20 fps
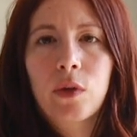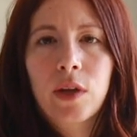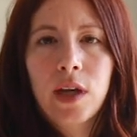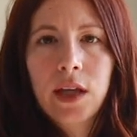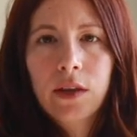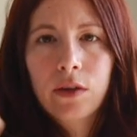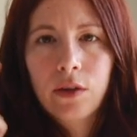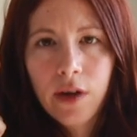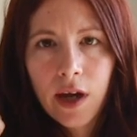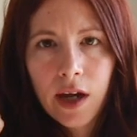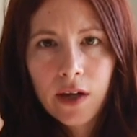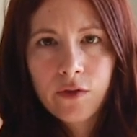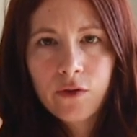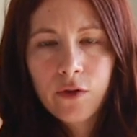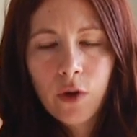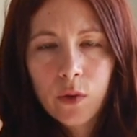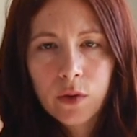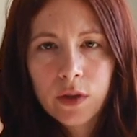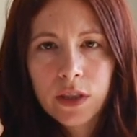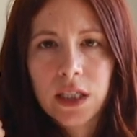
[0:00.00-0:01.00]
They had their
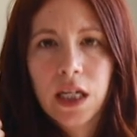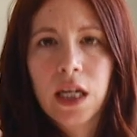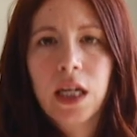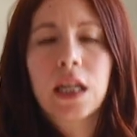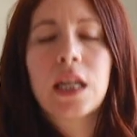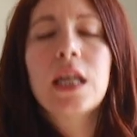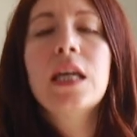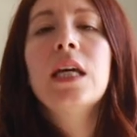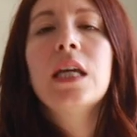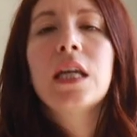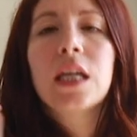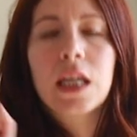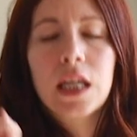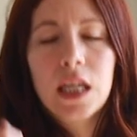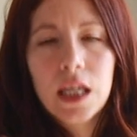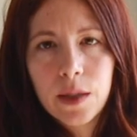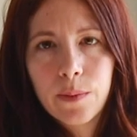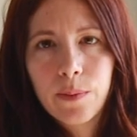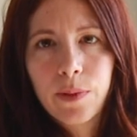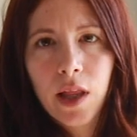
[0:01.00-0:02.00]
headphones in,
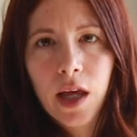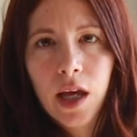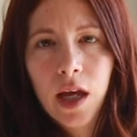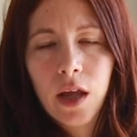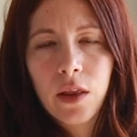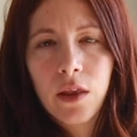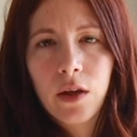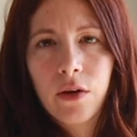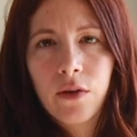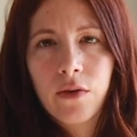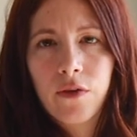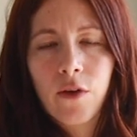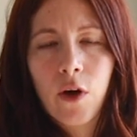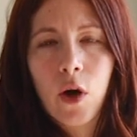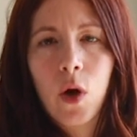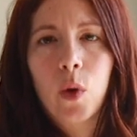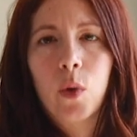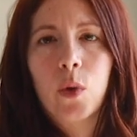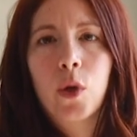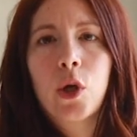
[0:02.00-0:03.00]
hit play on their
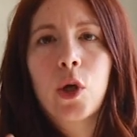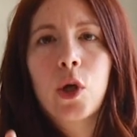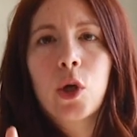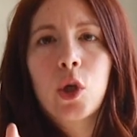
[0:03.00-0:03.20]
phone